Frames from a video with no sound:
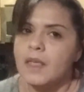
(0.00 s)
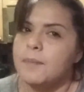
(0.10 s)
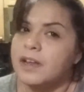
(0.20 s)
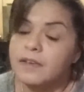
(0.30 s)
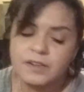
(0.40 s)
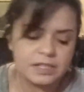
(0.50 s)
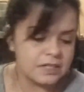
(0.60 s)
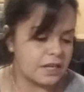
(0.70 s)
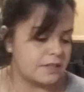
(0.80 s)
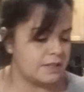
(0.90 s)
I'm gonna give it a
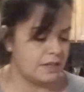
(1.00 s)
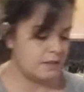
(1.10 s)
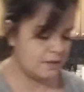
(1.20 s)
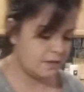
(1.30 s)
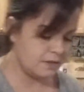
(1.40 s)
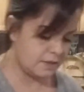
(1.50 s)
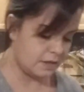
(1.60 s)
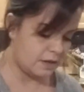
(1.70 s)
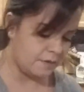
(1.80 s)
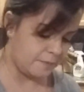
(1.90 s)
test taste and see.